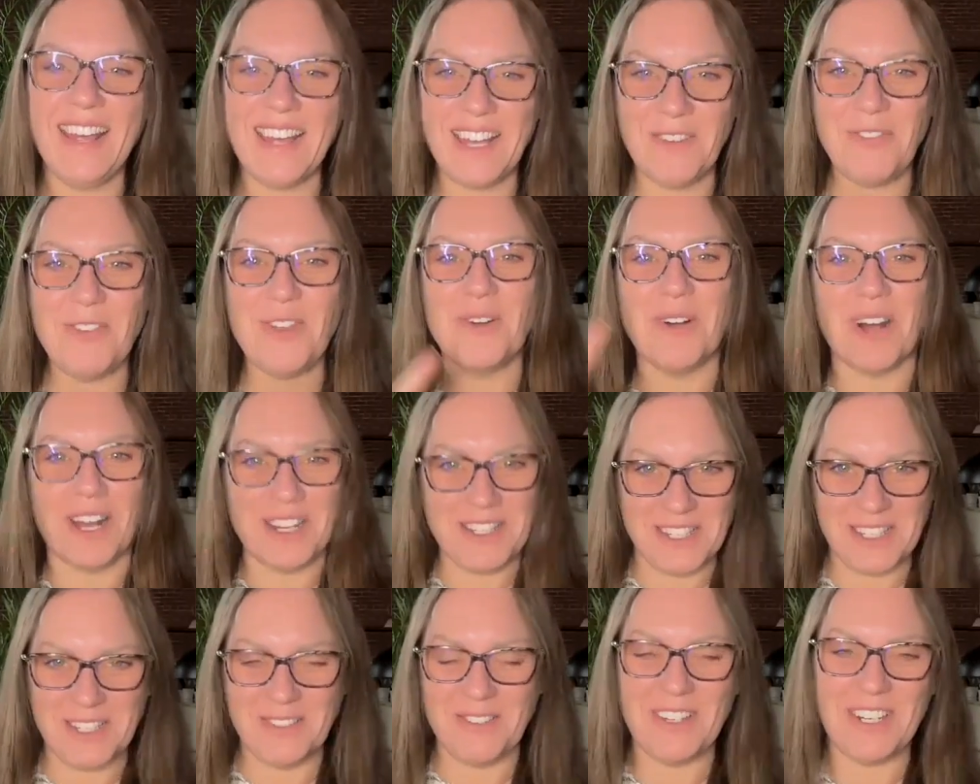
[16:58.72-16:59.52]
if you're
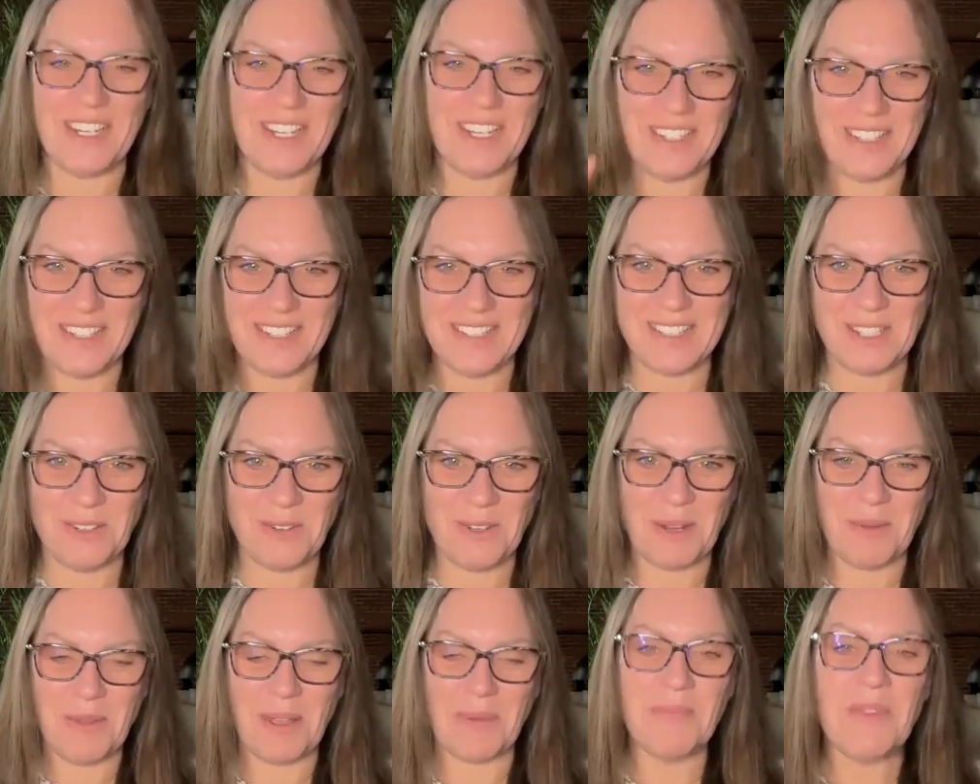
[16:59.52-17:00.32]
watching the video, you'll see
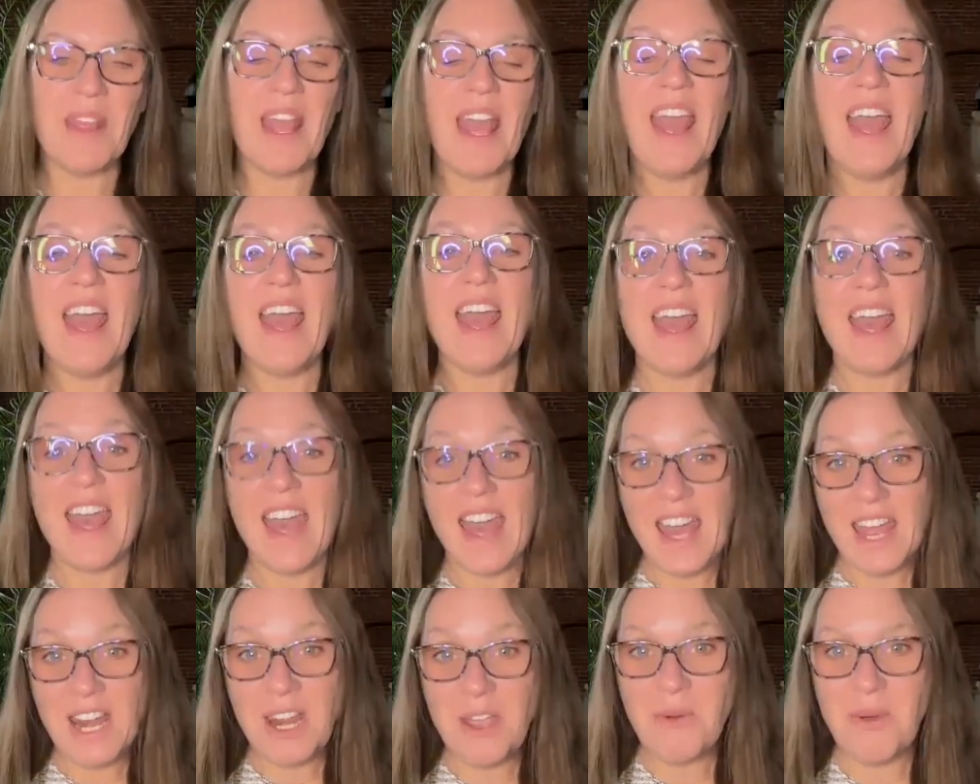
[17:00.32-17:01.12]
what I mean.
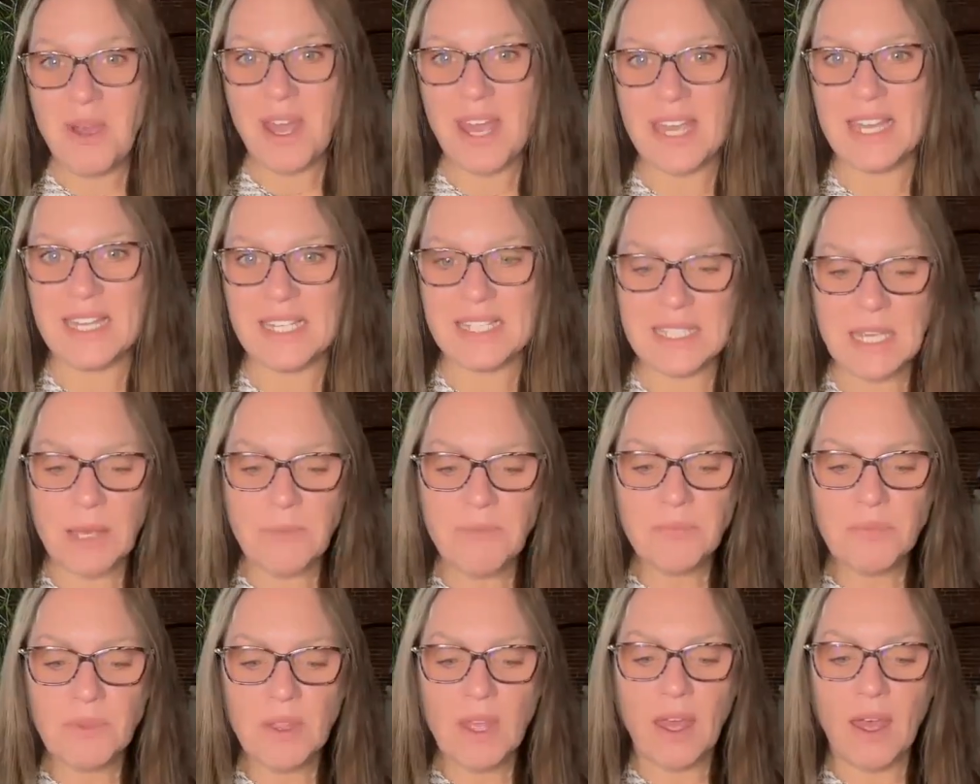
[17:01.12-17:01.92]
Anyways,
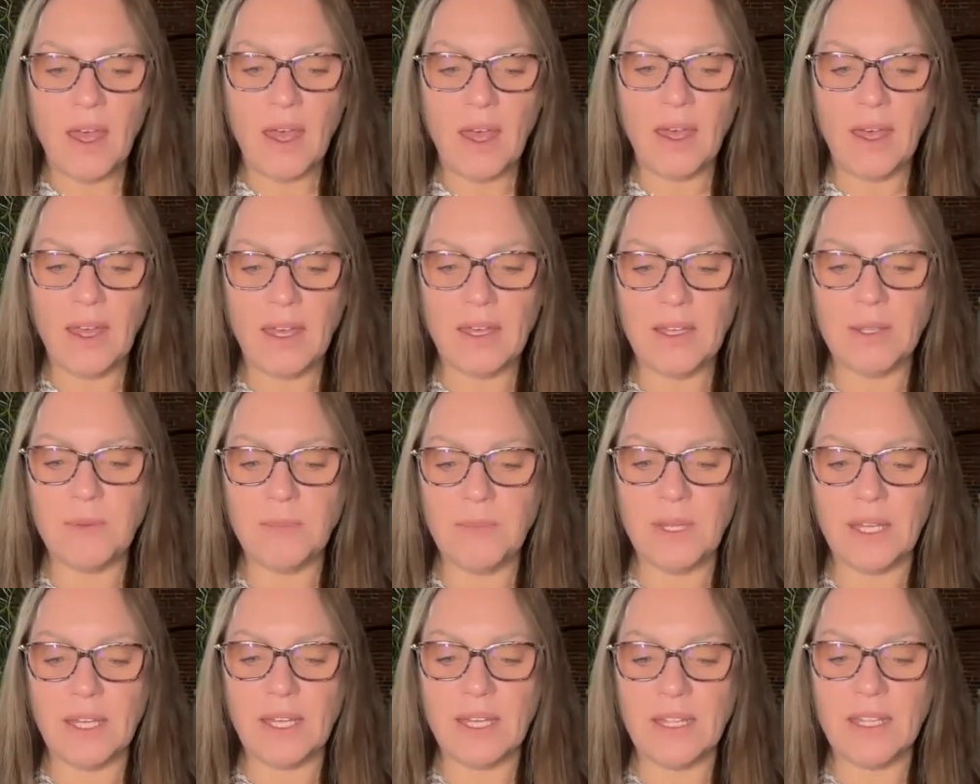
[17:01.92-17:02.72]

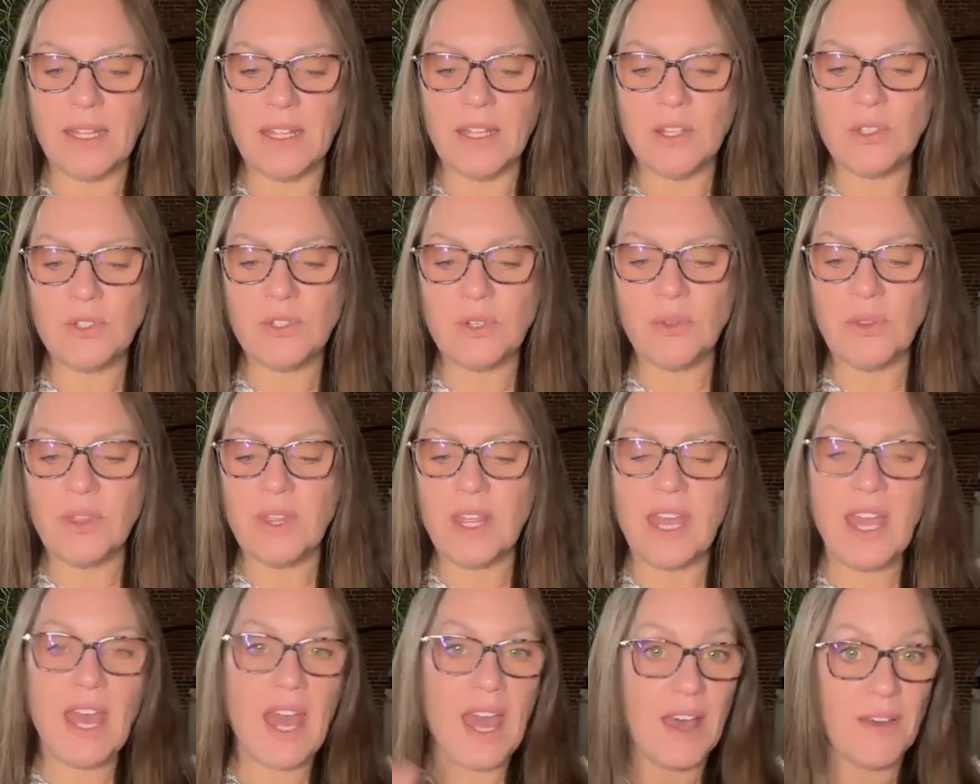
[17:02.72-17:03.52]
um, so
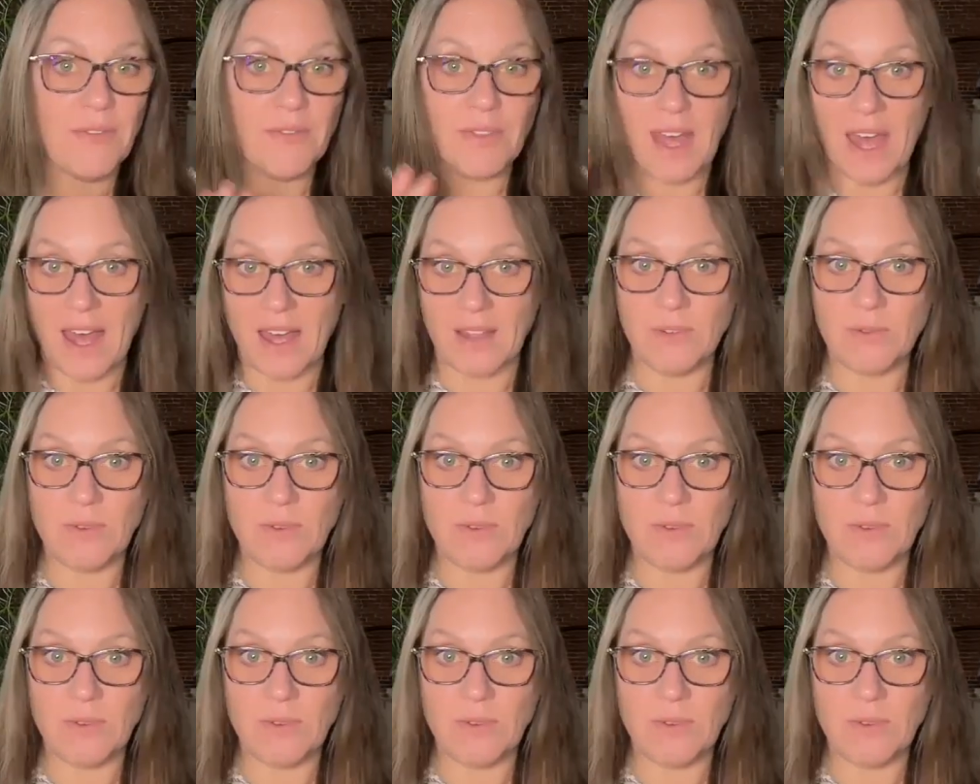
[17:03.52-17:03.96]
they have that,